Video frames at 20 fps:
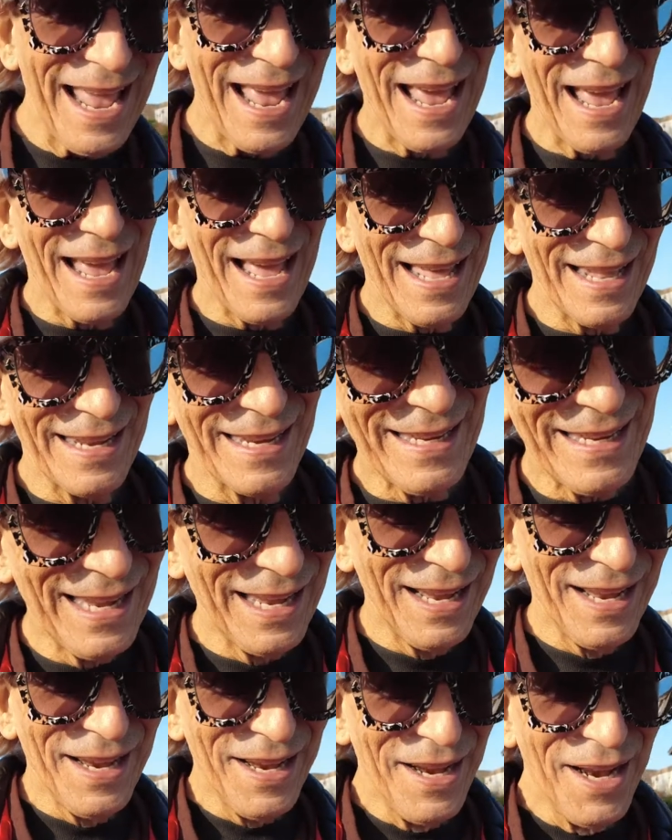and
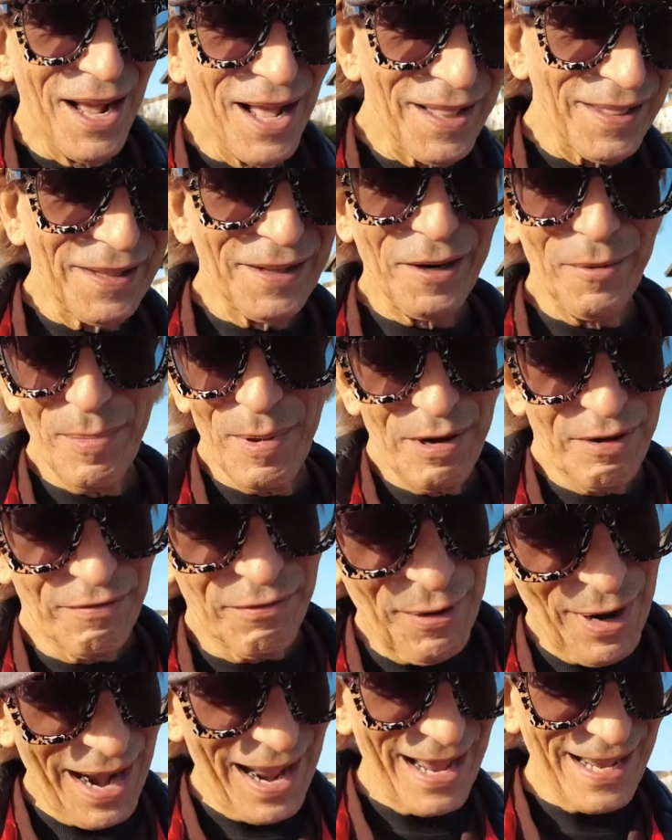a little bit
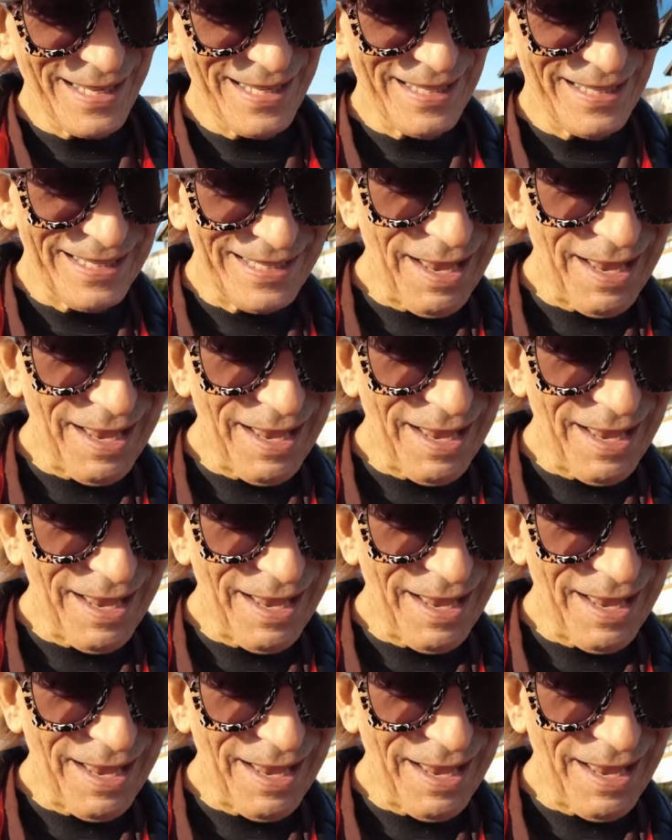of rest.